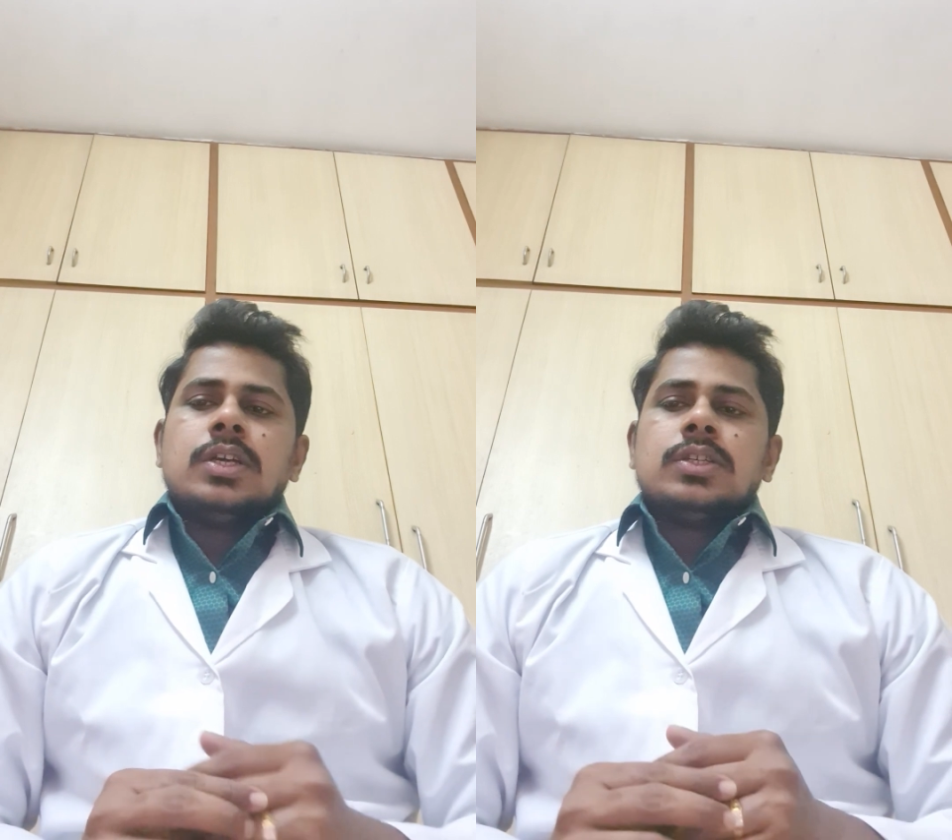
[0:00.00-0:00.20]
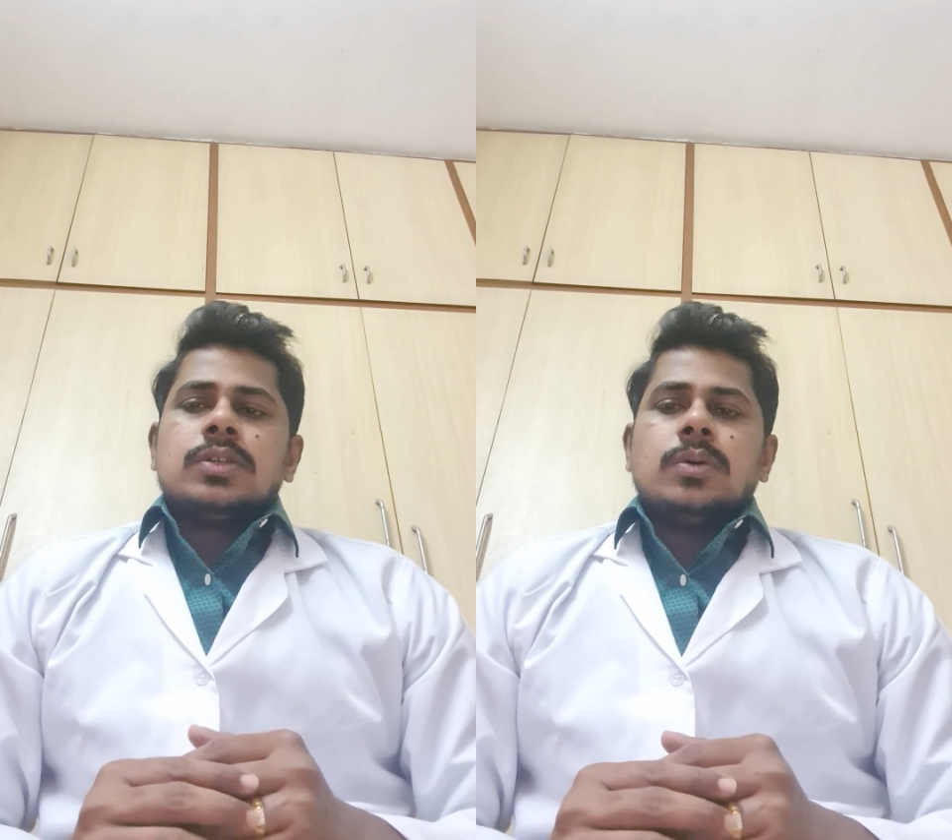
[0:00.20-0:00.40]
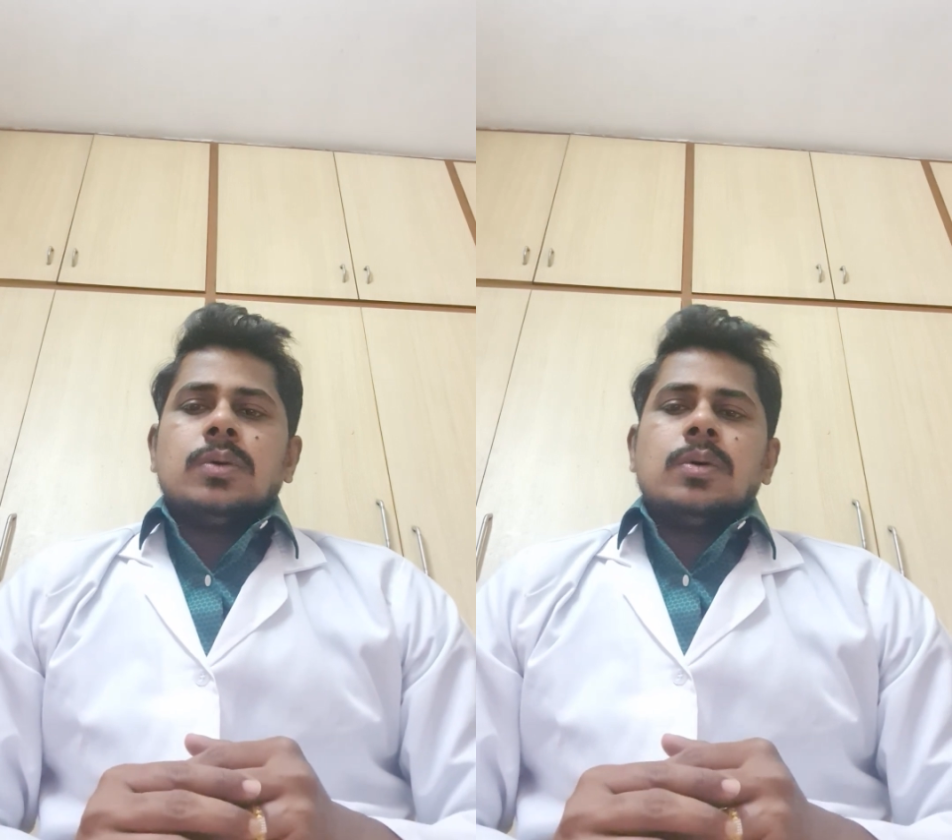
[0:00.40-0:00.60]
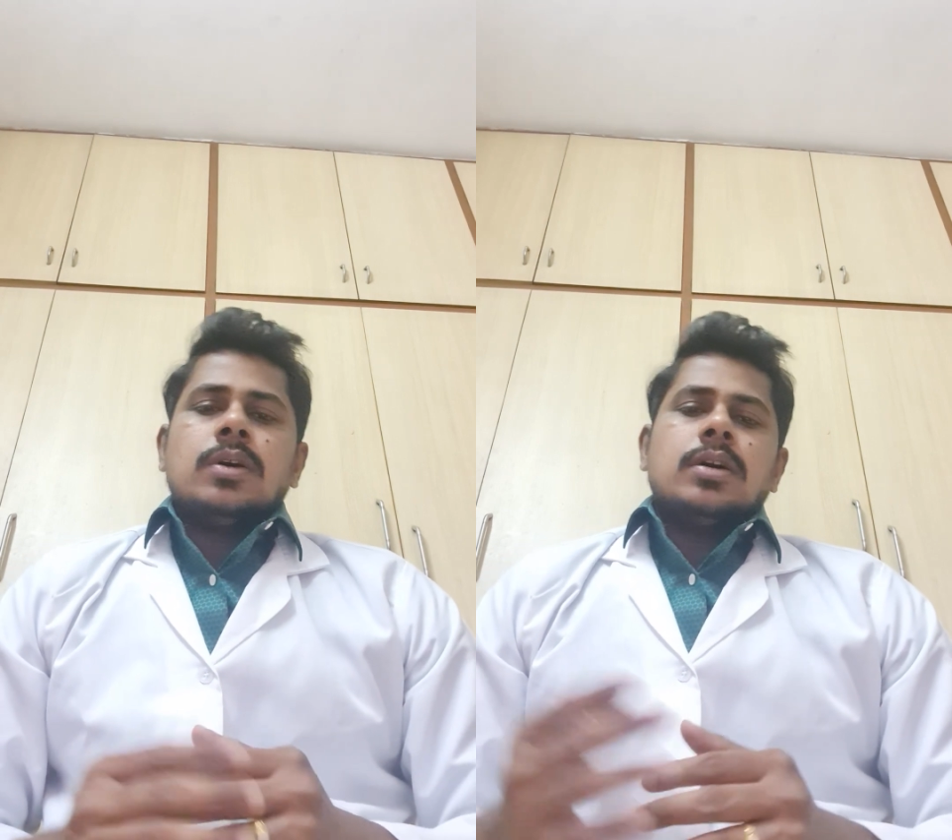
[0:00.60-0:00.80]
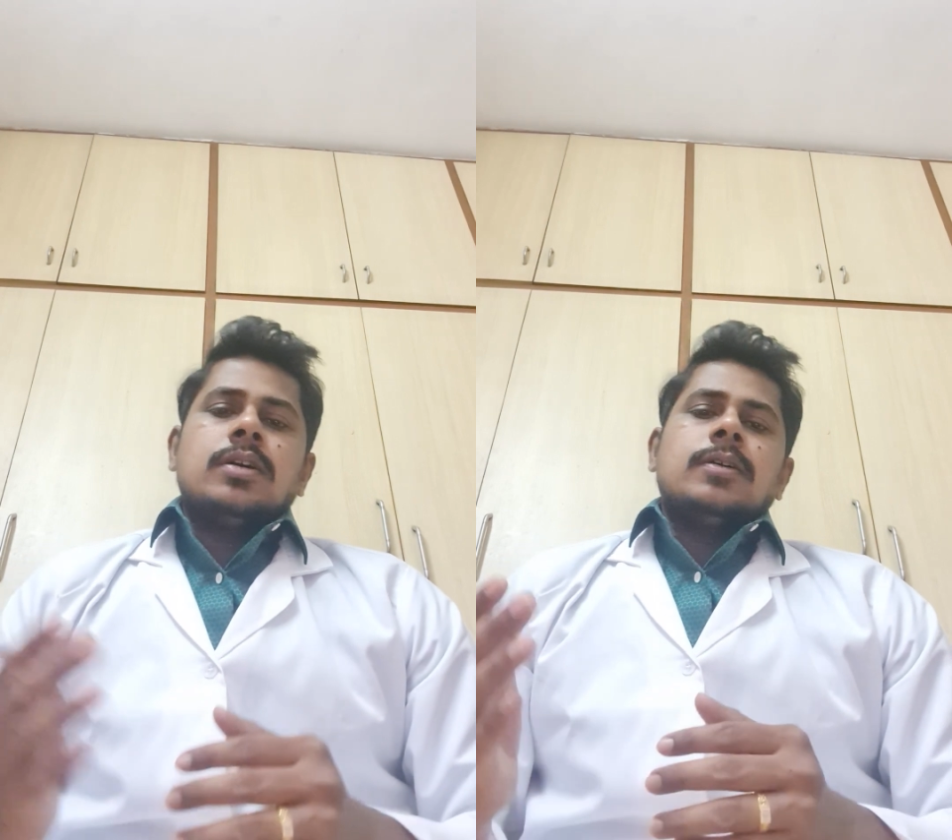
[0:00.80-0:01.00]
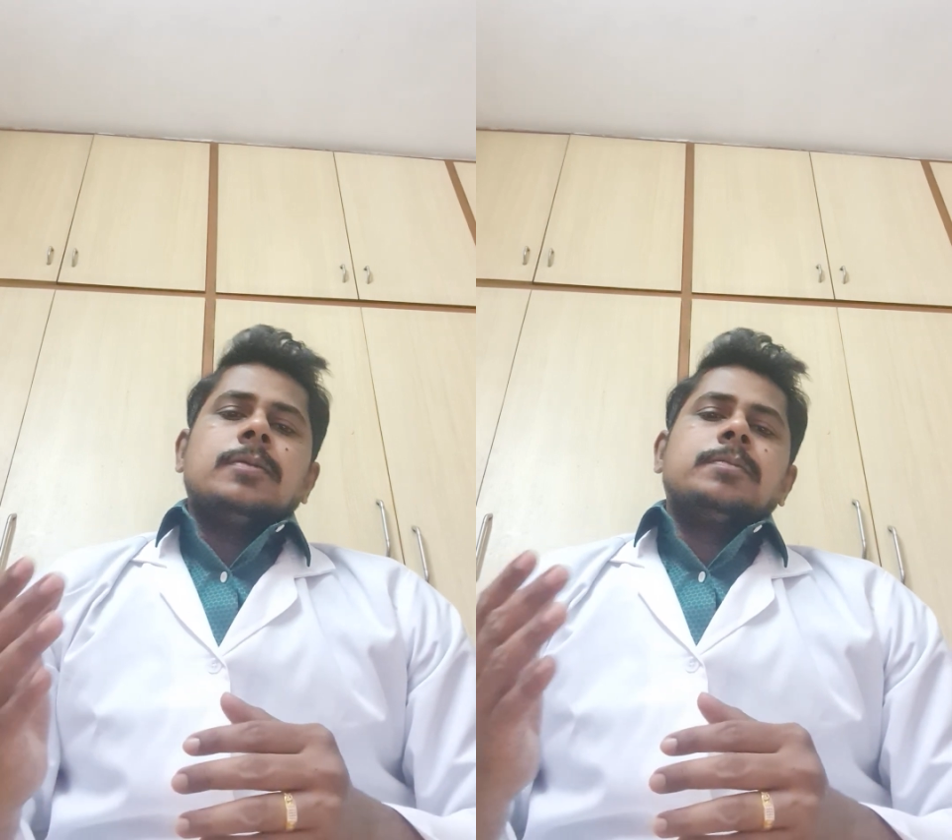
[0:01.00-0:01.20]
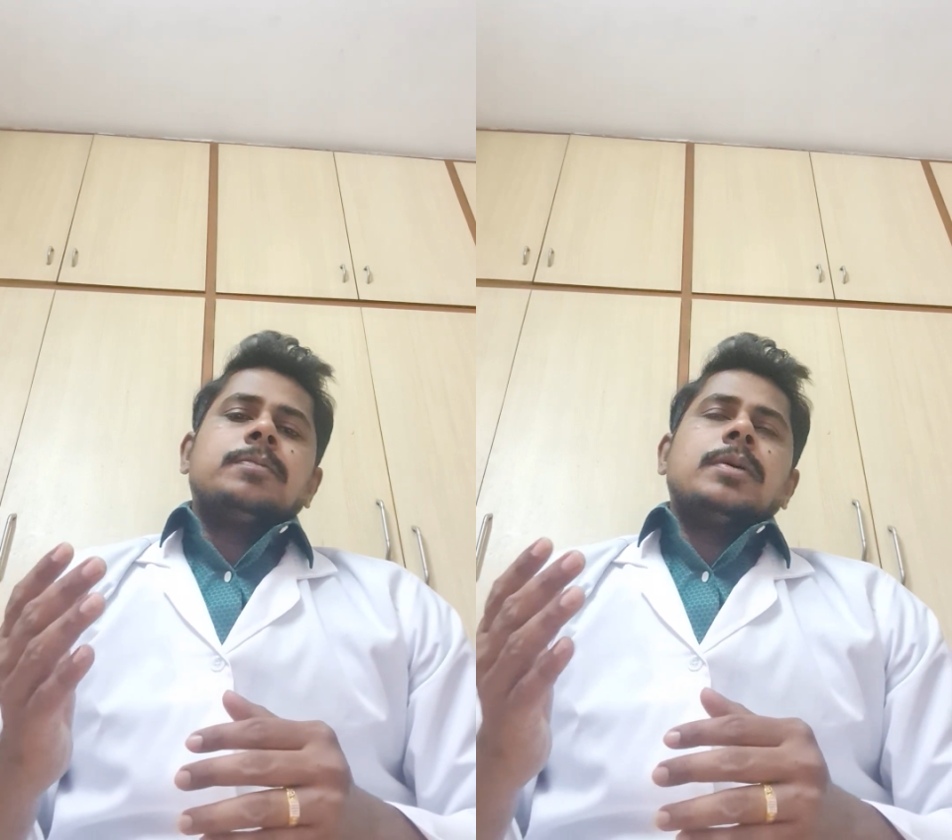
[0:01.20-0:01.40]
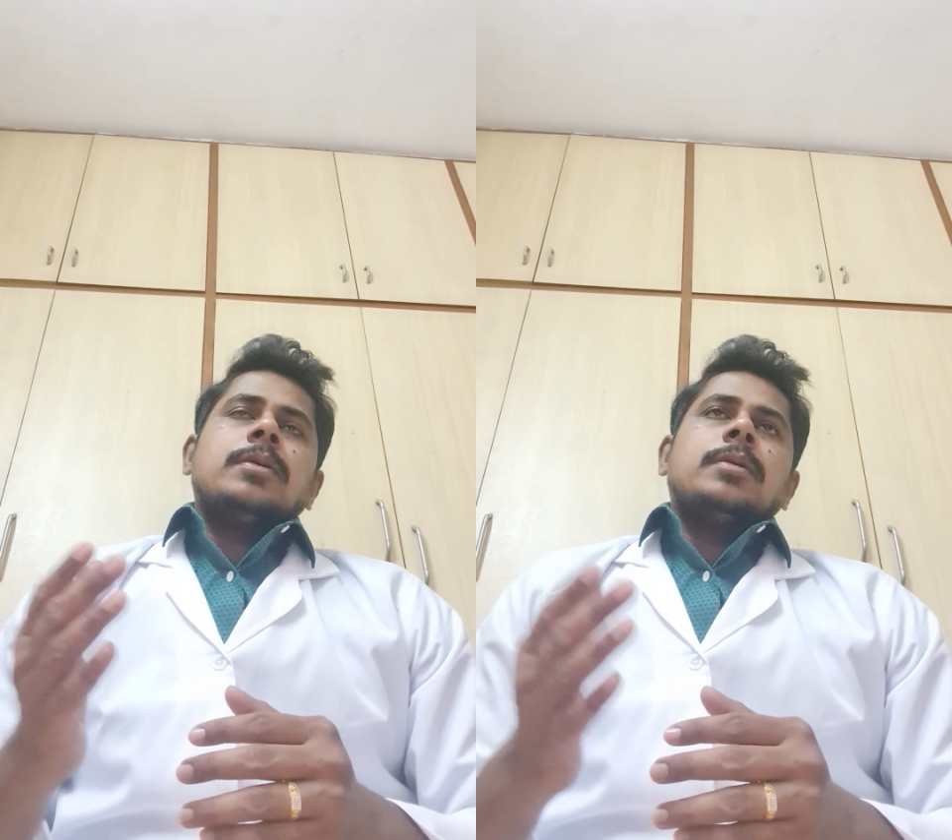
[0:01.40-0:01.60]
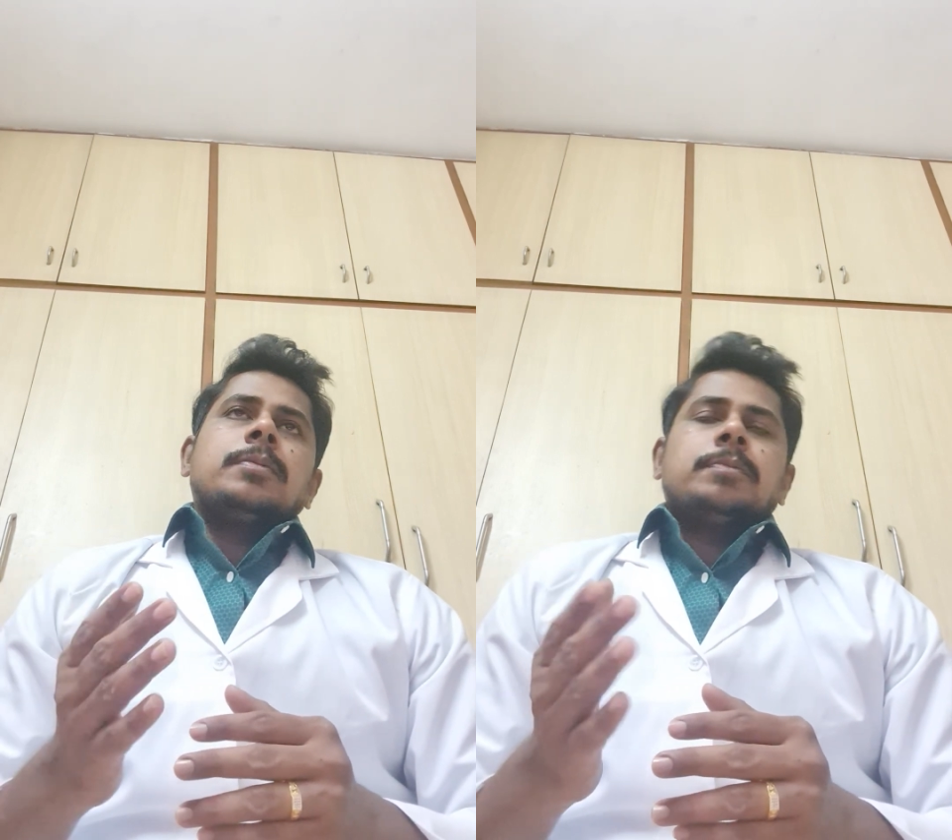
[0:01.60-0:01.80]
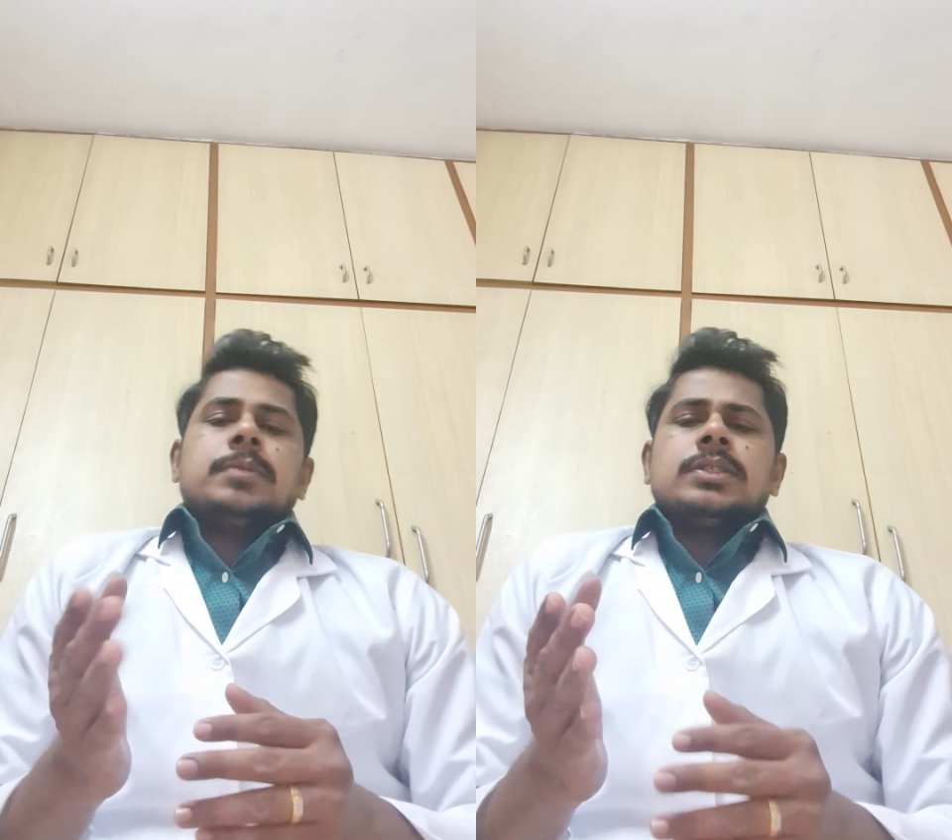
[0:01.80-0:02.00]
So
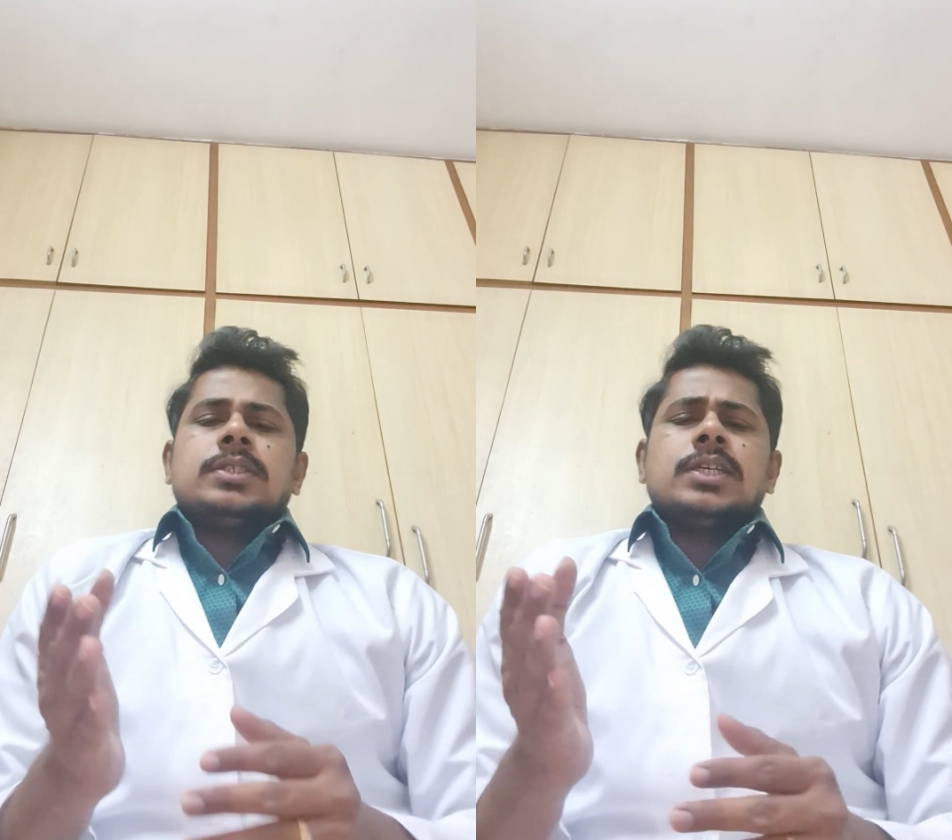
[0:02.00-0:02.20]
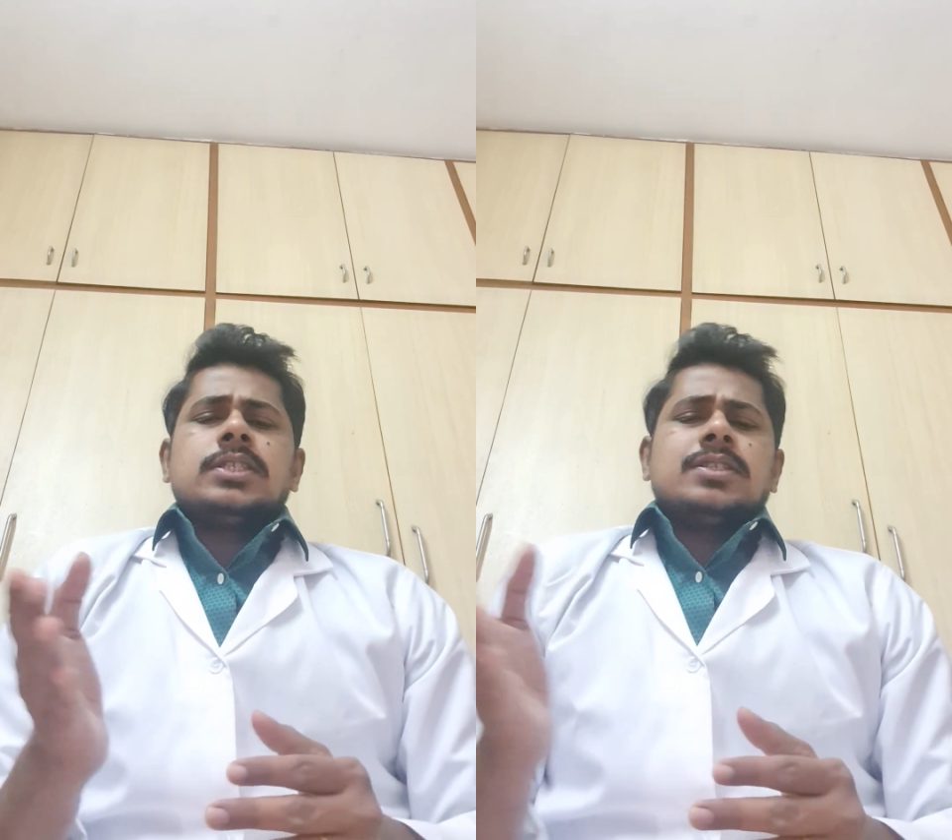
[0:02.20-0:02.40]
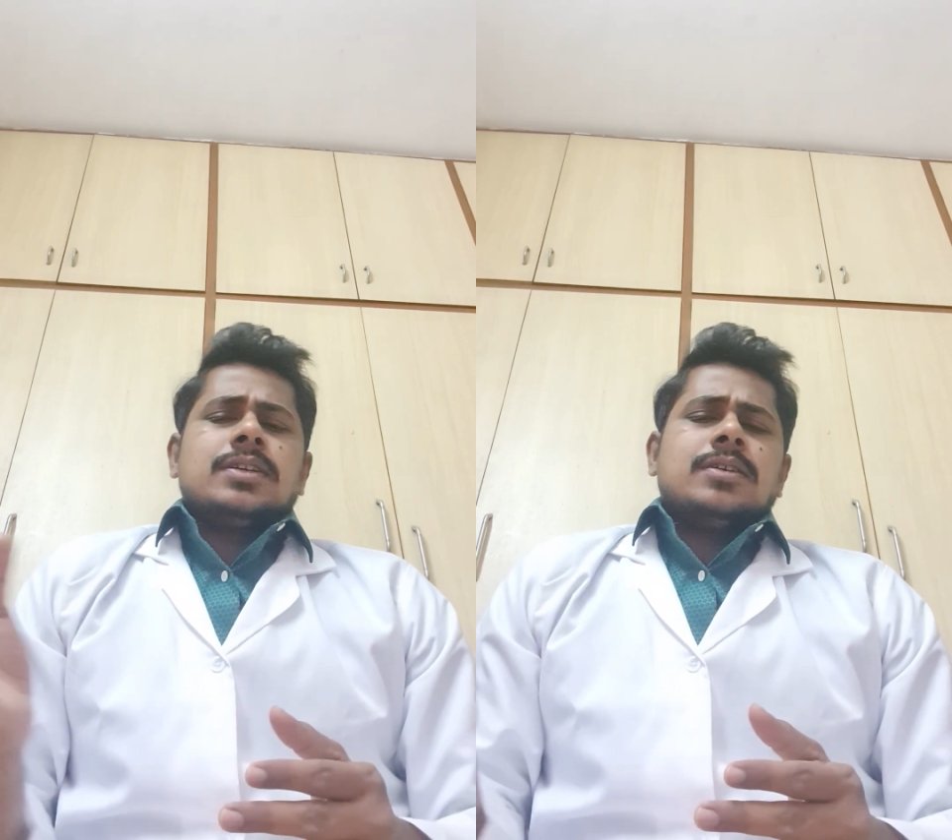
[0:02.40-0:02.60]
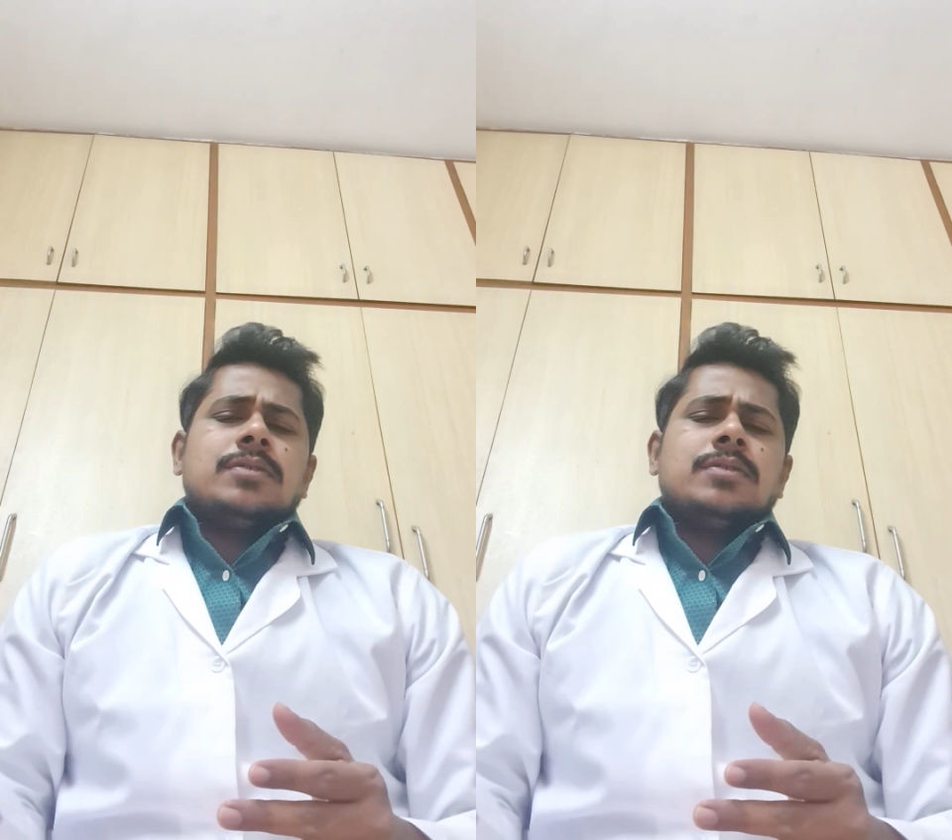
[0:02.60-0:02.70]
this just